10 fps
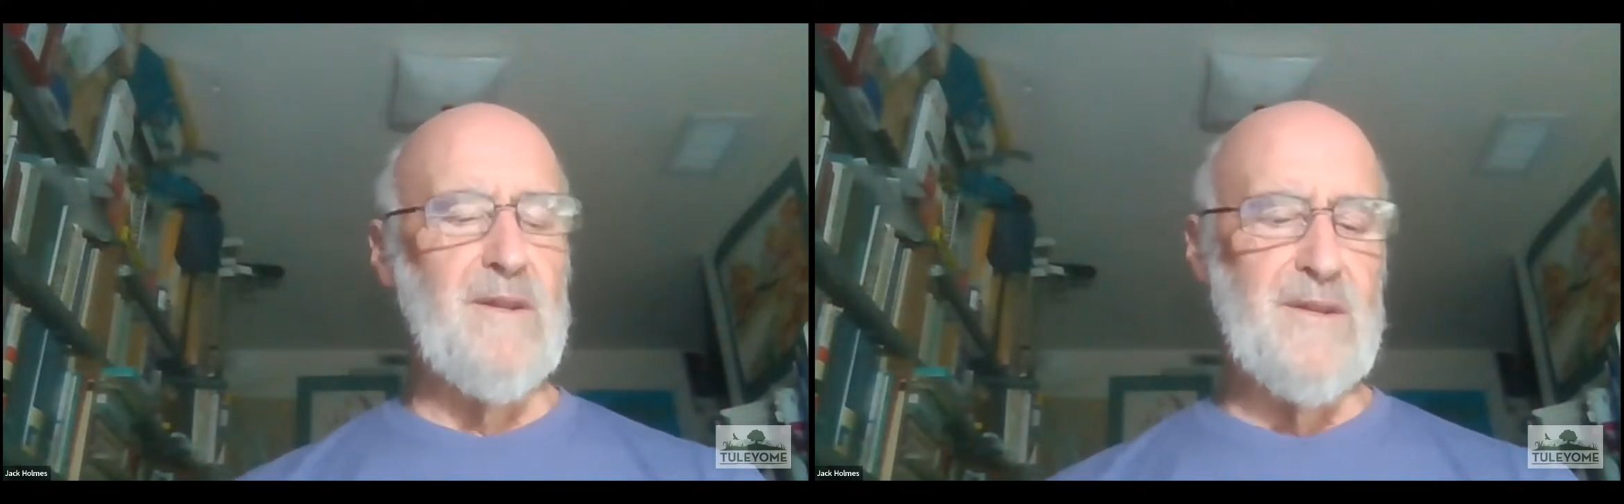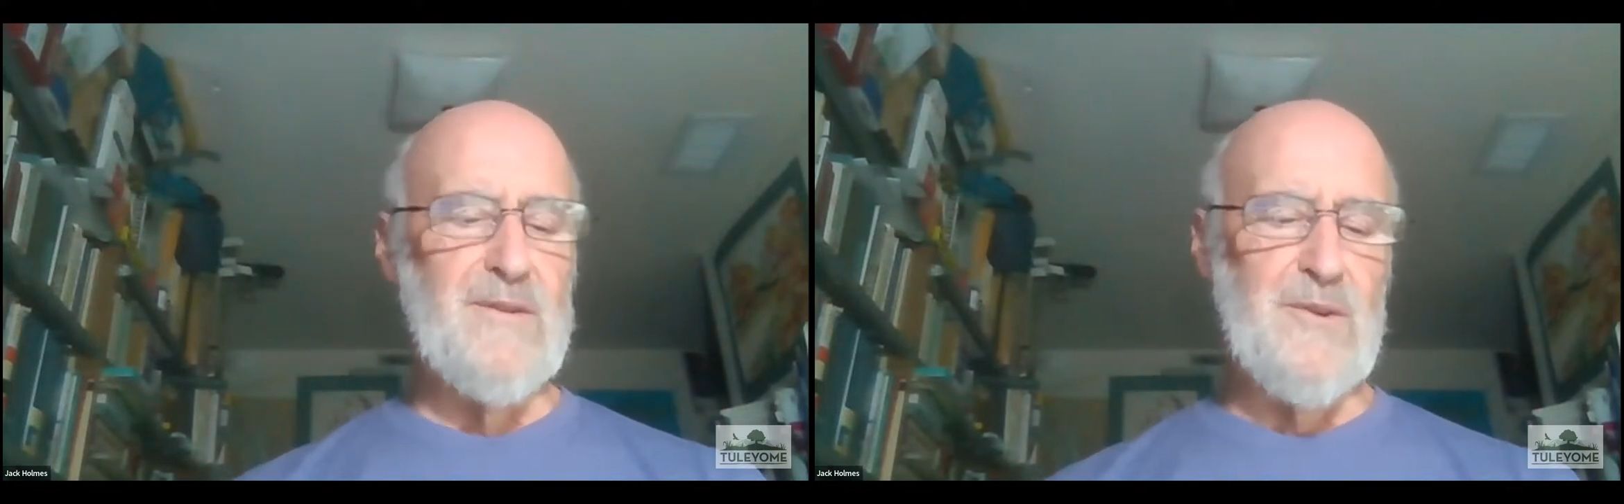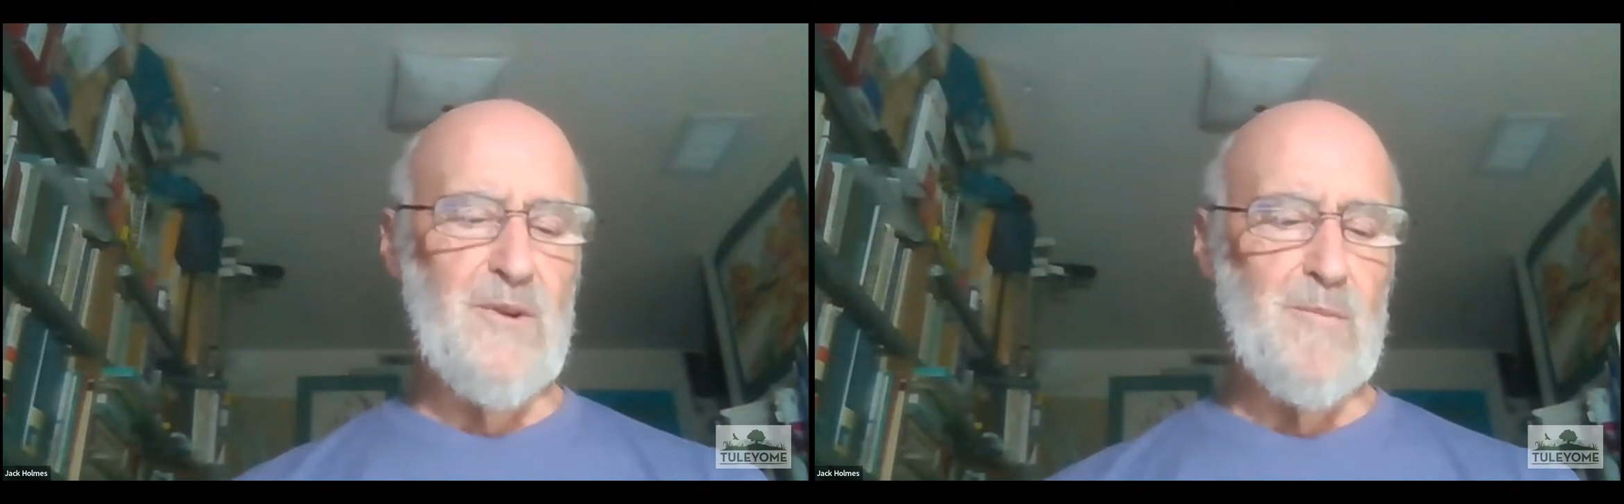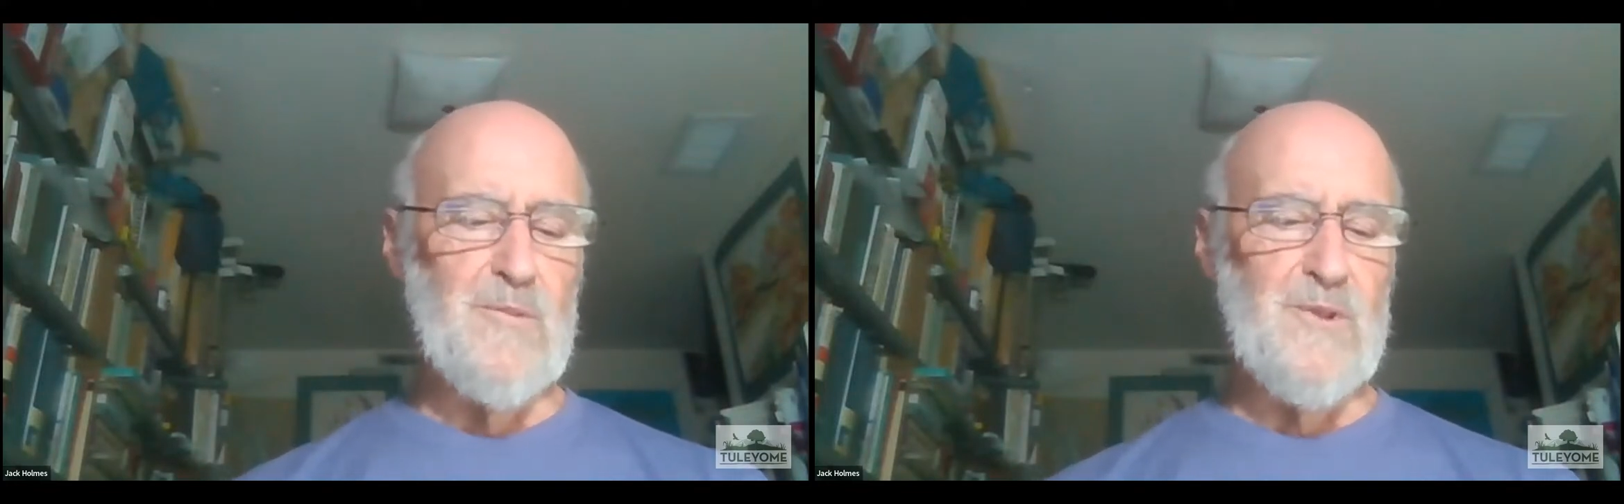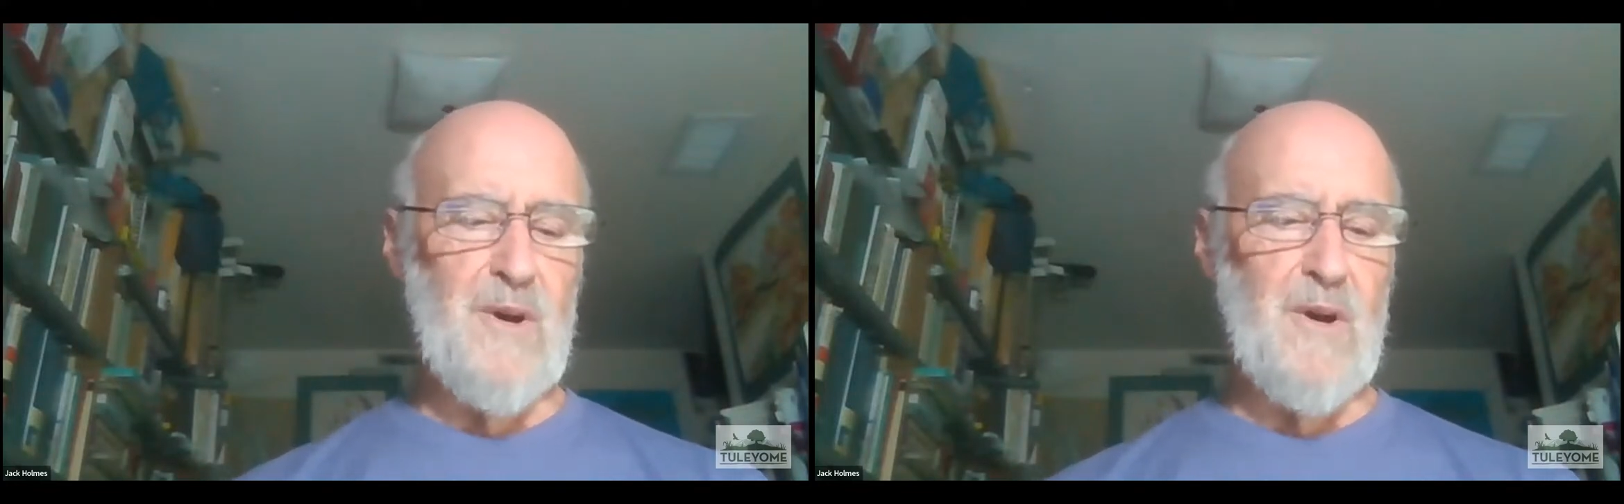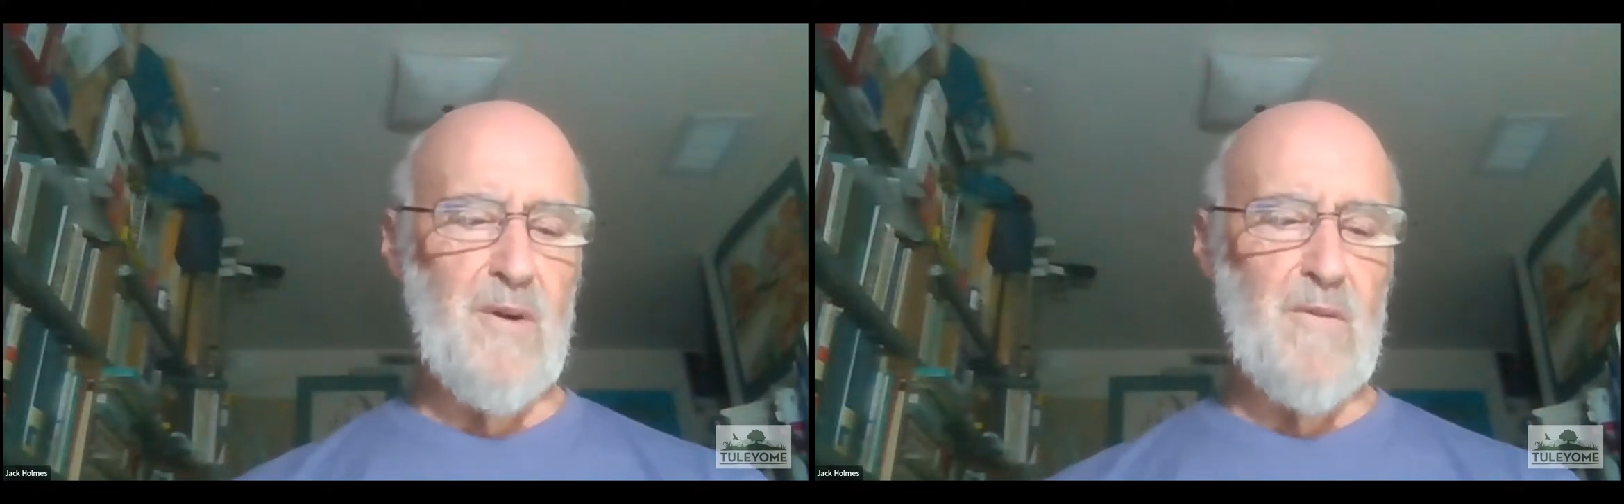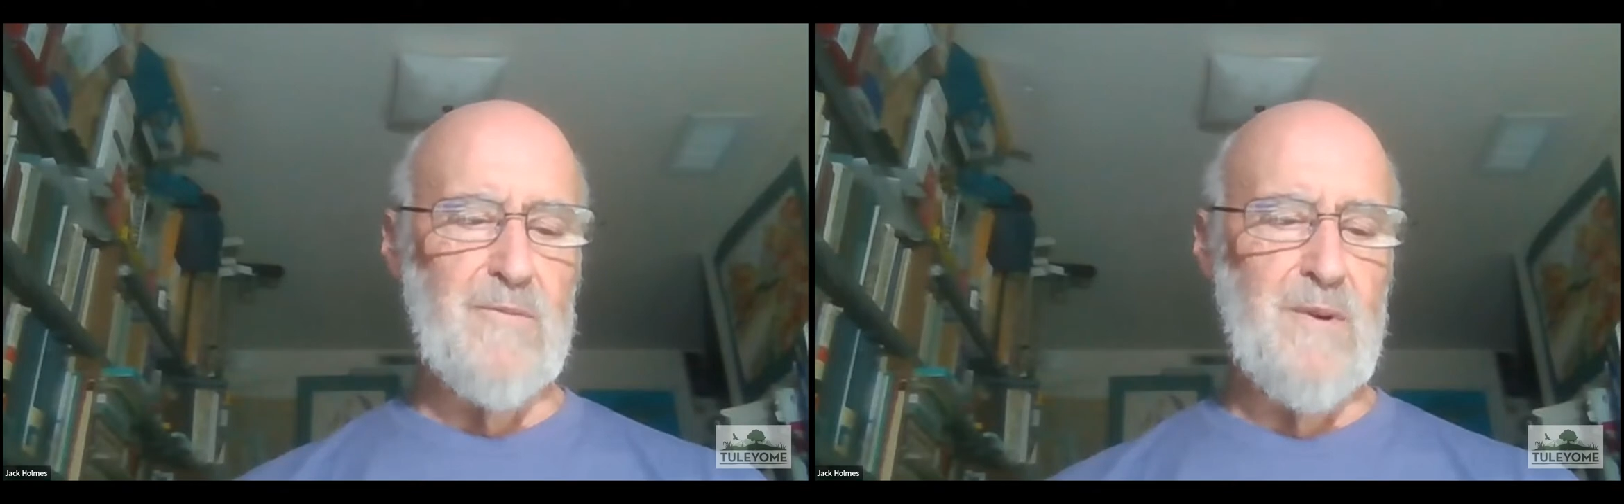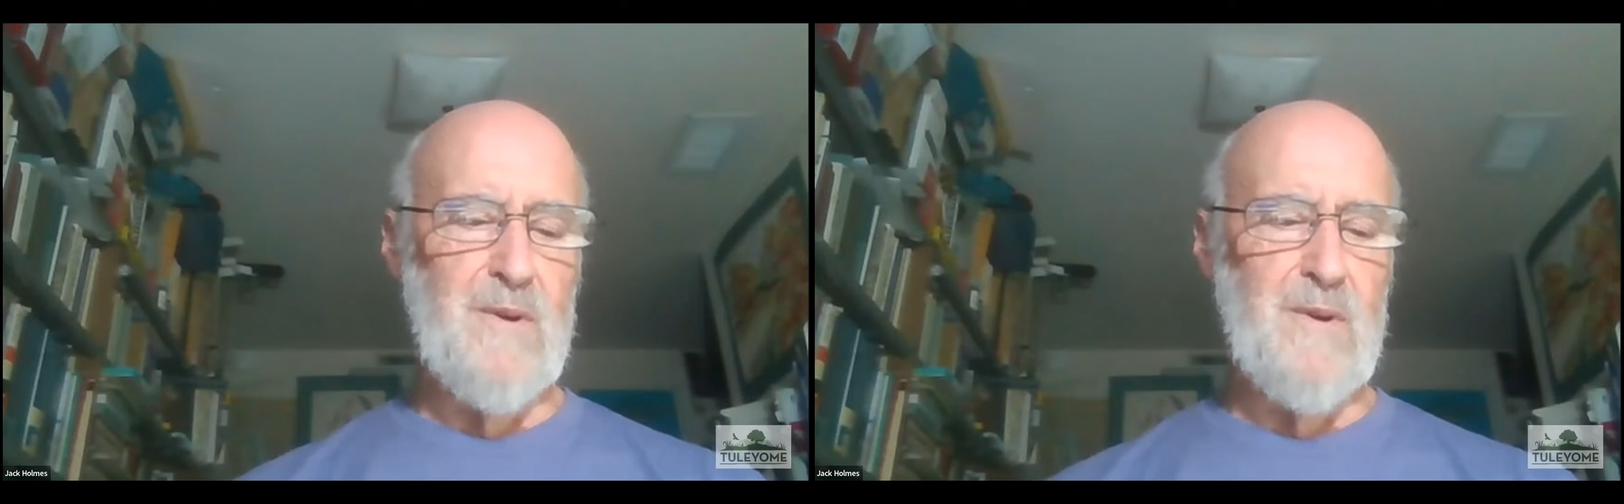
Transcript: in terms of